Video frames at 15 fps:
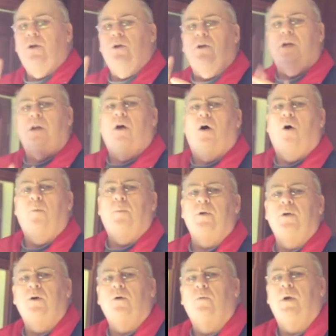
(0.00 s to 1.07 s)
You need to
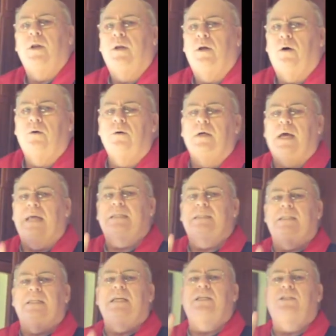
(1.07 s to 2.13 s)
open your window
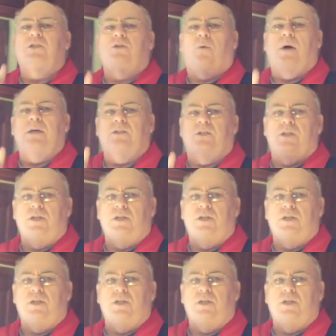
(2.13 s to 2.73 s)
at least twice